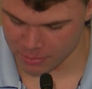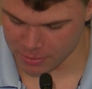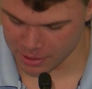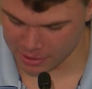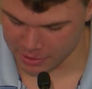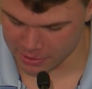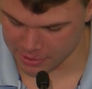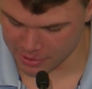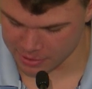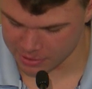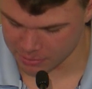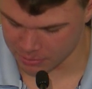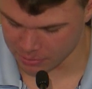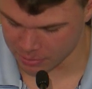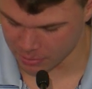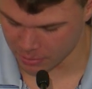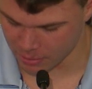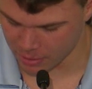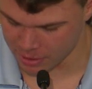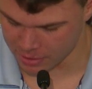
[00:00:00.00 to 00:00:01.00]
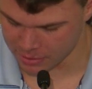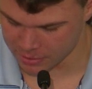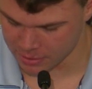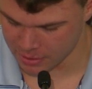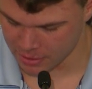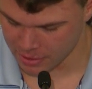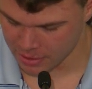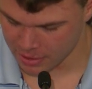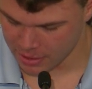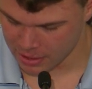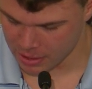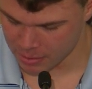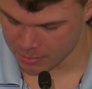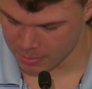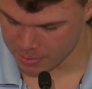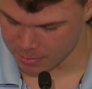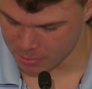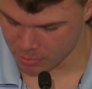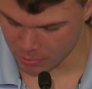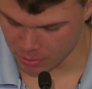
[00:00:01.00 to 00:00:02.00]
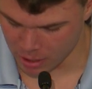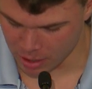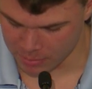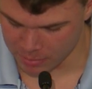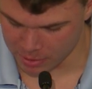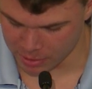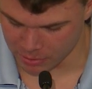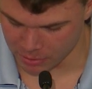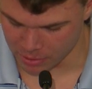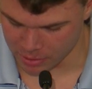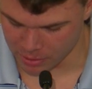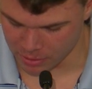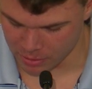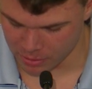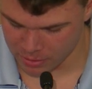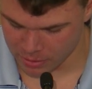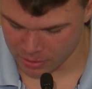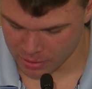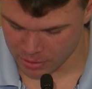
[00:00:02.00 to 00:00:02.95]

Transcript: my connection with Christ and the people around me grow.